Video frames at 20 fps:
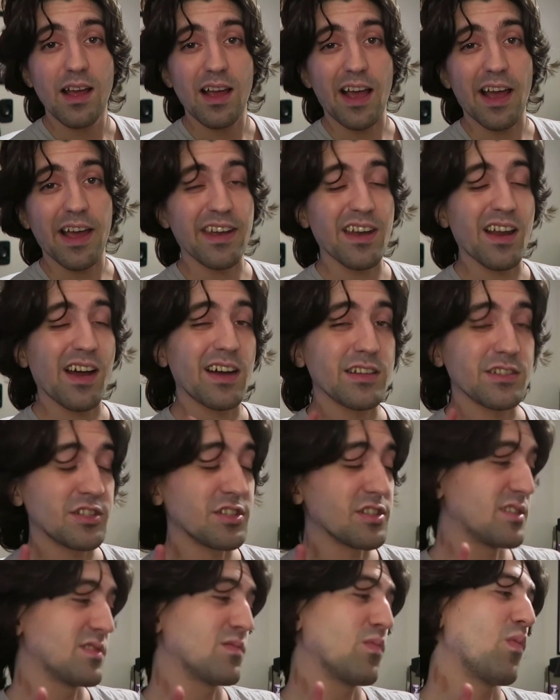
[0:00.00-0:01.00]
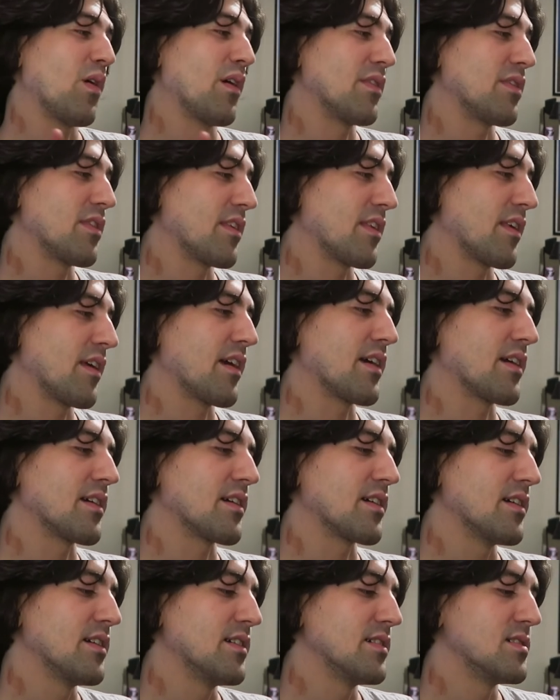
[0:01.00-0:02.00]
and not just one
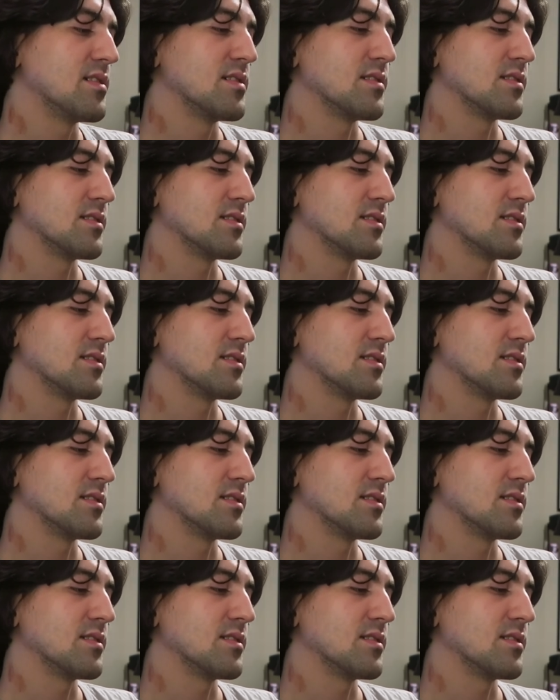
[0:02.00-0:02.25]
thing.